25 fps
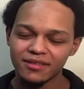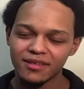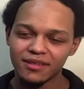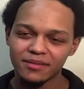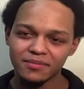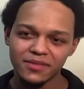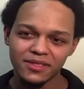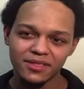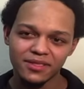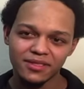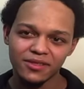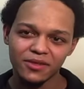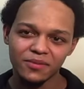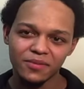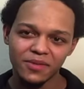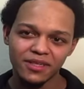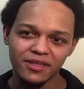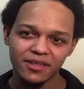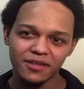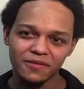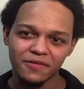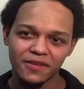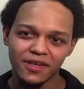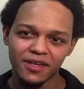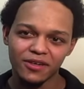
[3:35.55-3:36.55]
I'm just
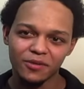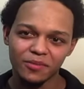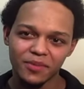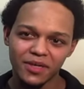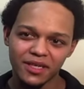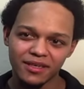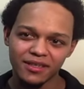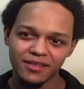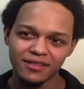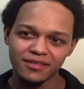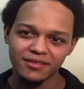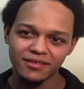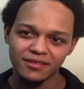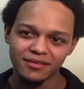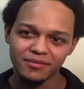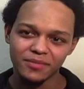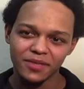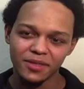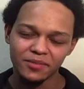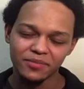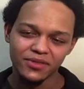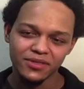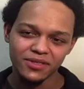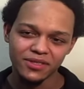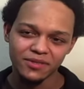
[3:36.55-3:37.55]
hoping to follow by
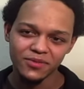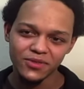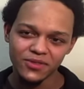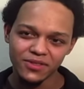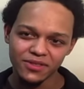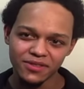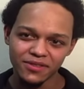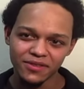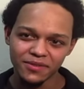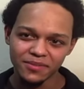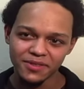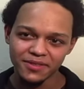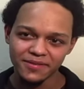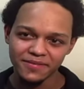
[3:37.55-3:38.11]
my principles, you know what I